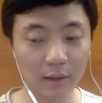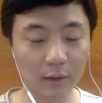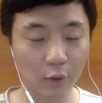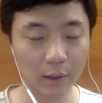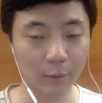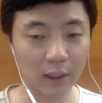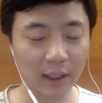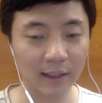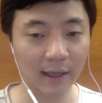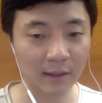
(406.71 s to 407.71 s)
corresponding
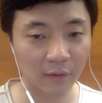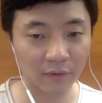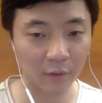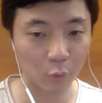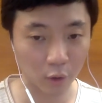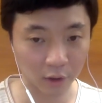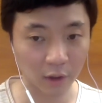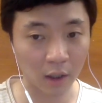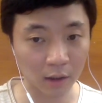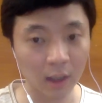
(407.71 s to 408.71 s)
index of the word
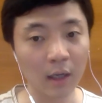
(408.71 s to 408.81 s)
dog.